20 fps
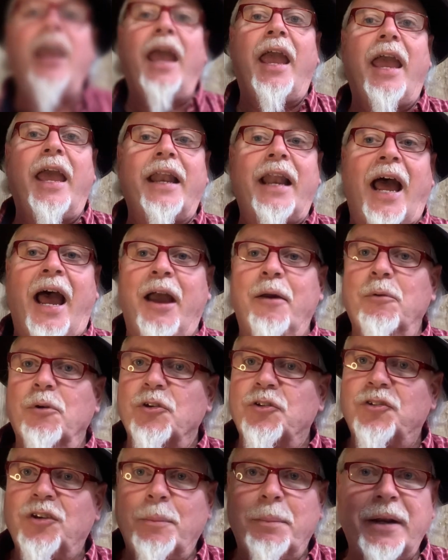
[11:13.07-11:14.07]
And I
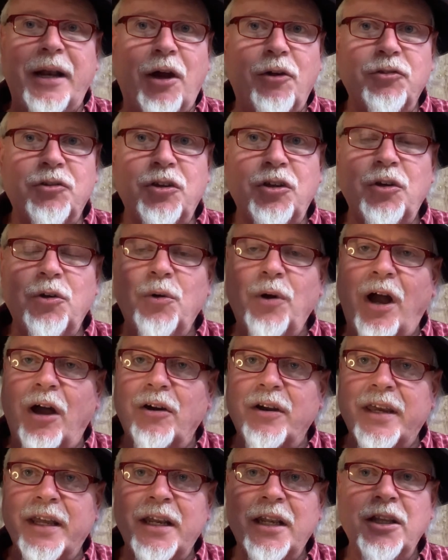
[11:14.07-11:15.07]
will ship it out to you. I'll
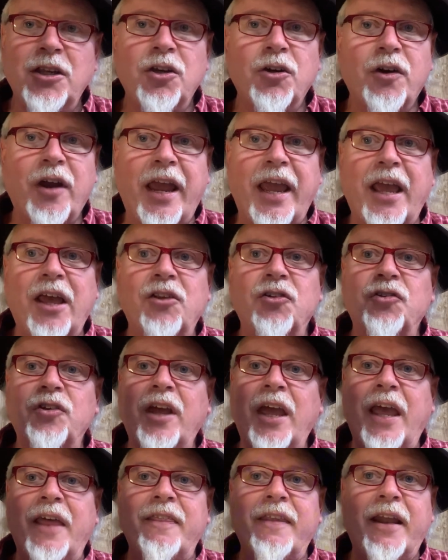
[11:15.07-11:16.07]
get it in your hands.
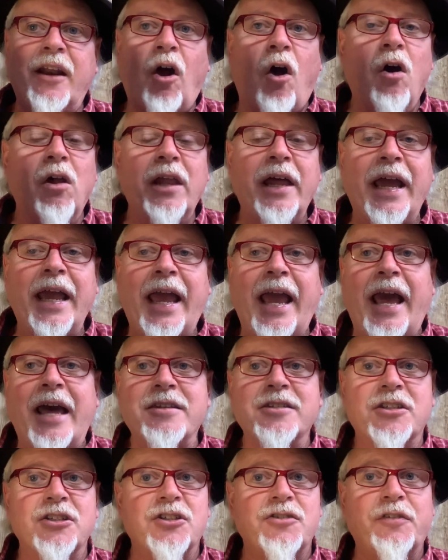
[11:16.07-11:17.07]
And then all I
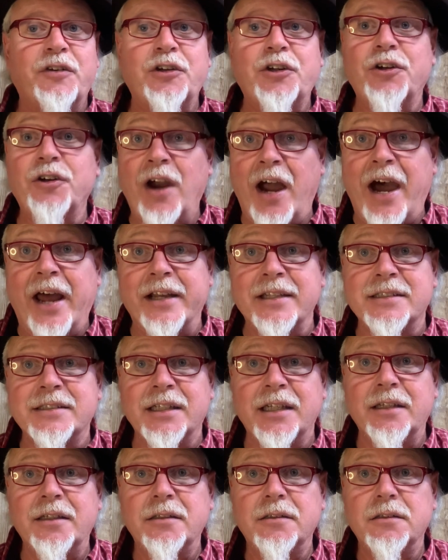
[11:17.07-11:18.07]
ask is for your
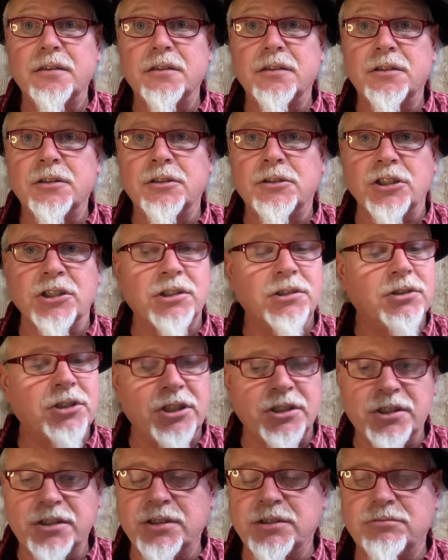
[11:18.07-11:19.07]
honesty.
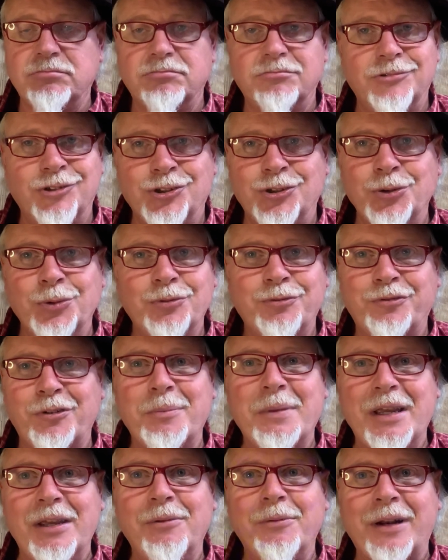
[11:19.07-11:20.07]
Just do for
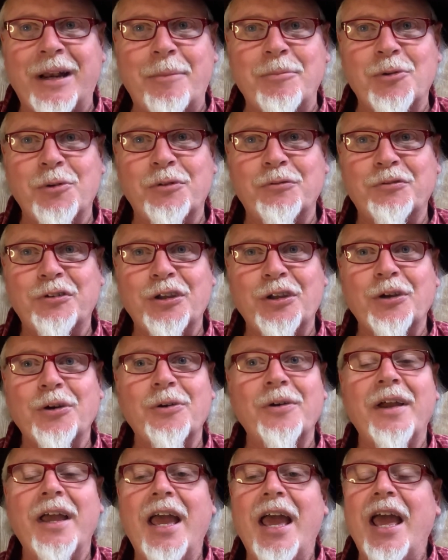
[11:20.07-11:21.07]
me what I'm doing for
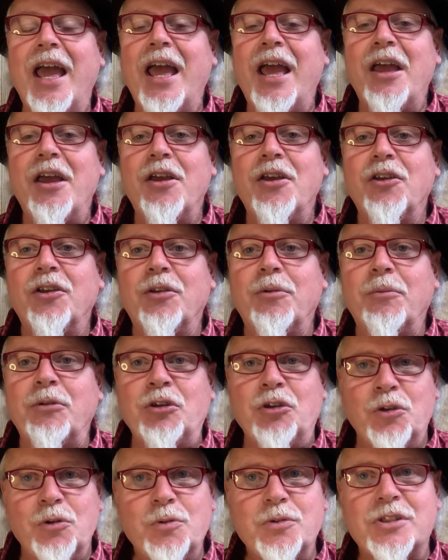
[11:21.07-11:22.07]
you.
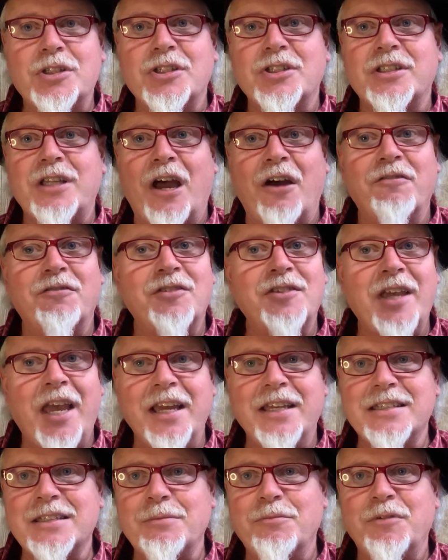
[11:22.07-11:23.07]
Use the stuff.
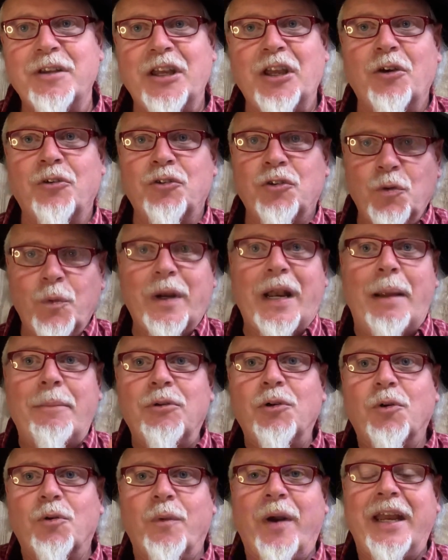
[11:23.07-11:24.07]
Take some video. Do what I'm
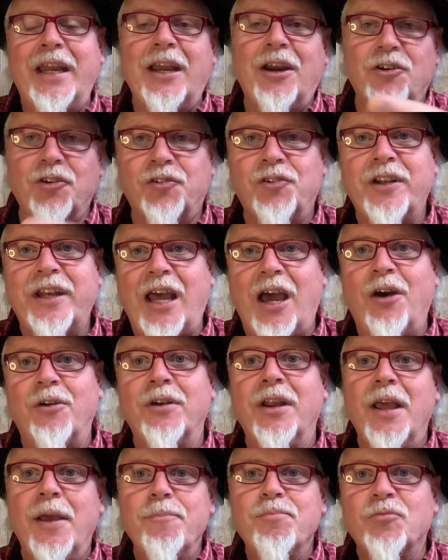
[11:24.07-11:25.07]
doing right here. Sit
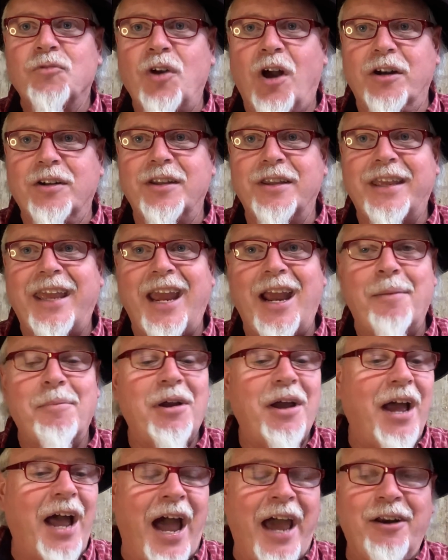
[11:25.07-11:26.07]
down. Talk to the
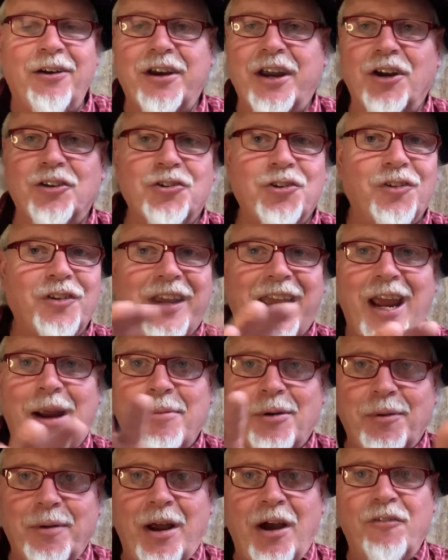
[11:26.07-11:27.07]
camera. I don't care. Turn the
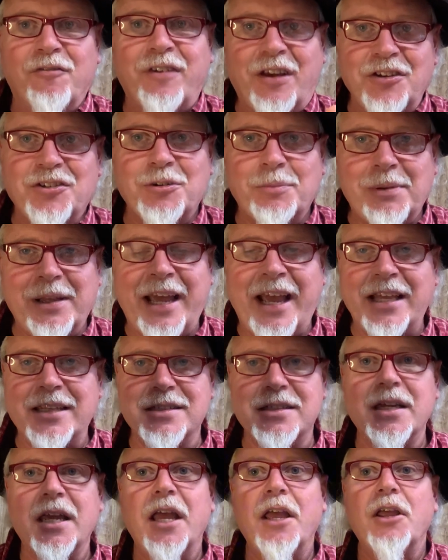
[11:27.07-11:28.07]
camera around. Face your
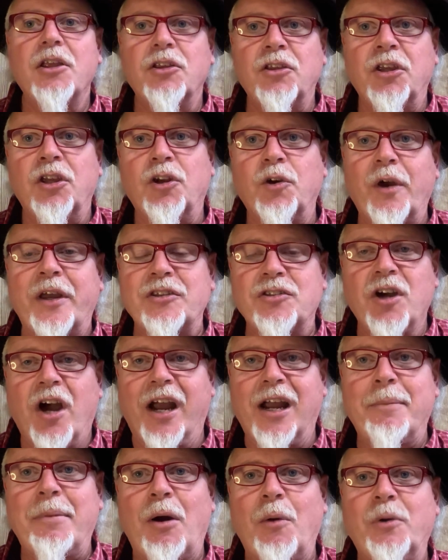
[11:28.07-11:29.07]
plants. And
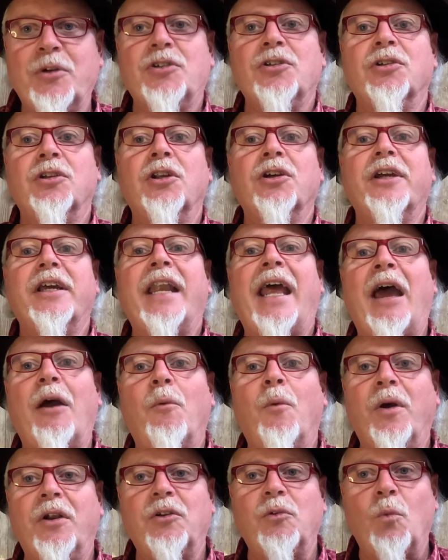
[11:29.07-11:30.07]
talk about what you're looking
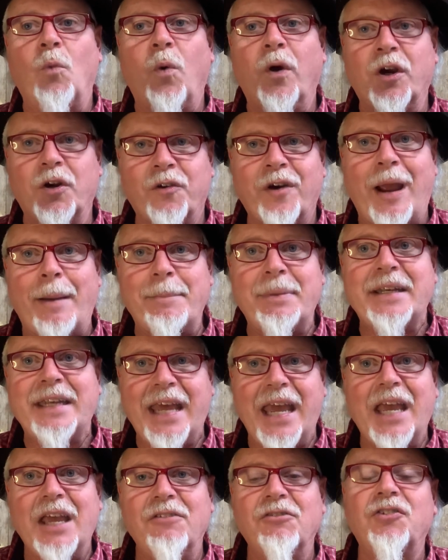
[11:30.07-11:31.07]
at. What Grandpa
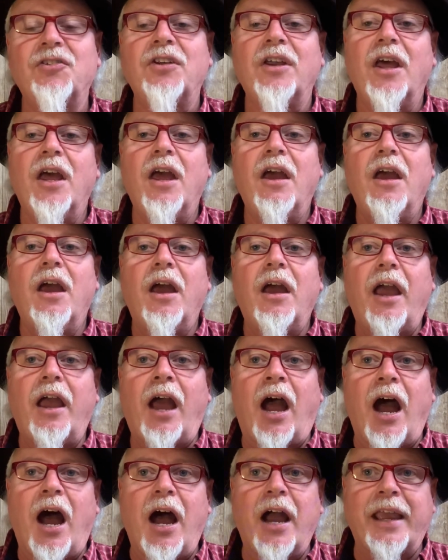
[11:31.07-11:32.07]
Dave's
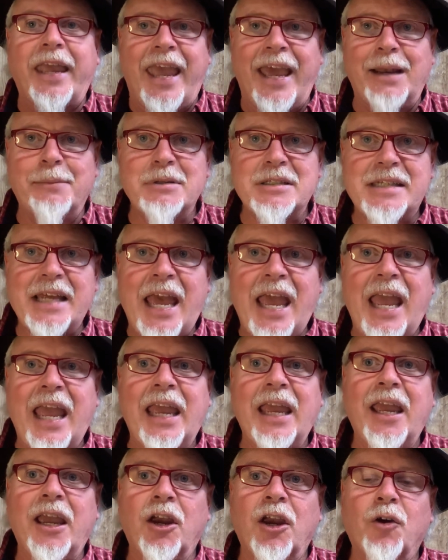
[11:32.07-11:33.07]
Cannabis
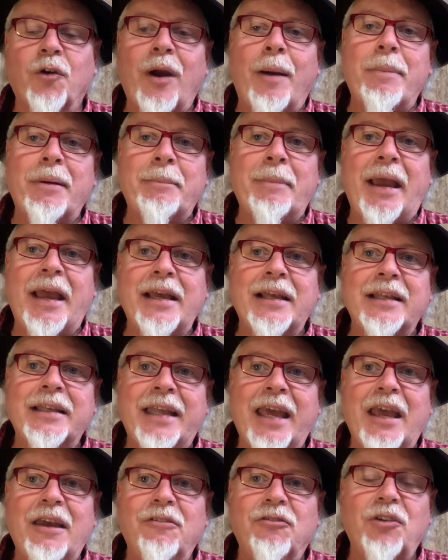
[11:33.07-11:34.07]
A and Grandpa
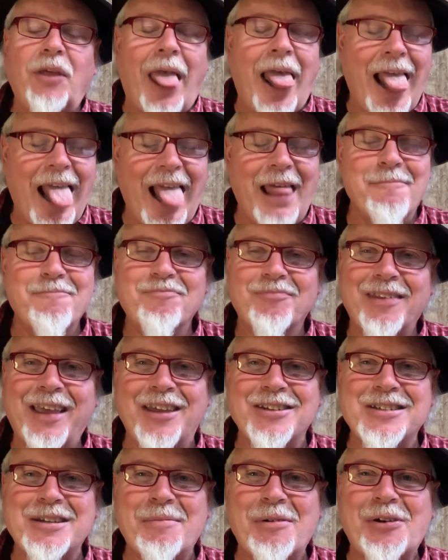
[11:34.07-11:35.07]
Dave's,
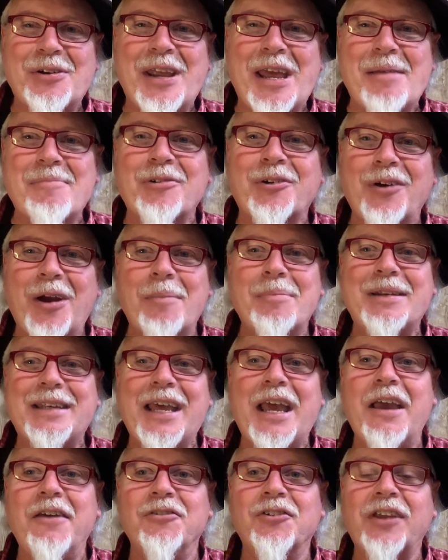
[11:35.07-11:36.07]
can't say my own name, Grandpa
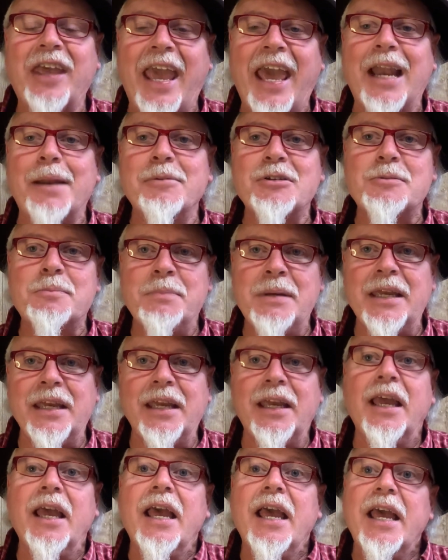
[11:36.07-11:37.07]
Dave's Cannabis
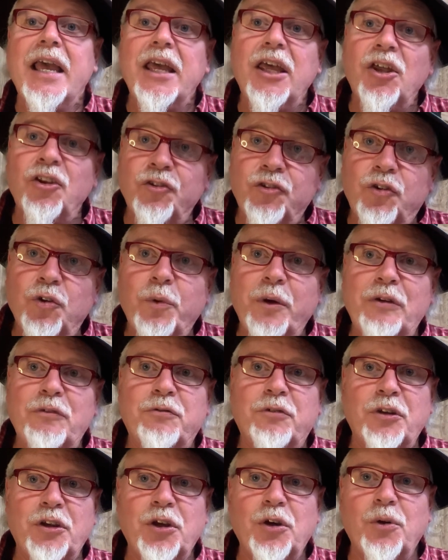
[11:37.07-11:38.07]
B is doing
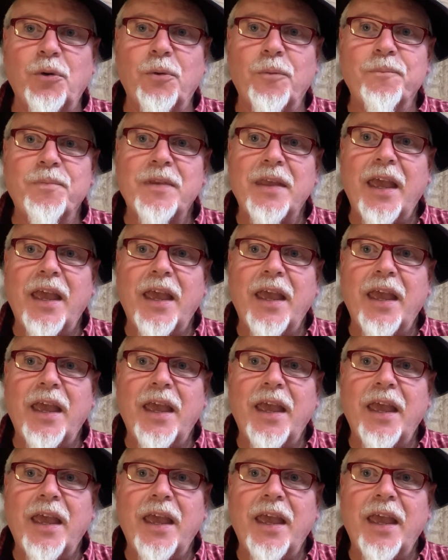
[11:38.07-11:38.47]
for you.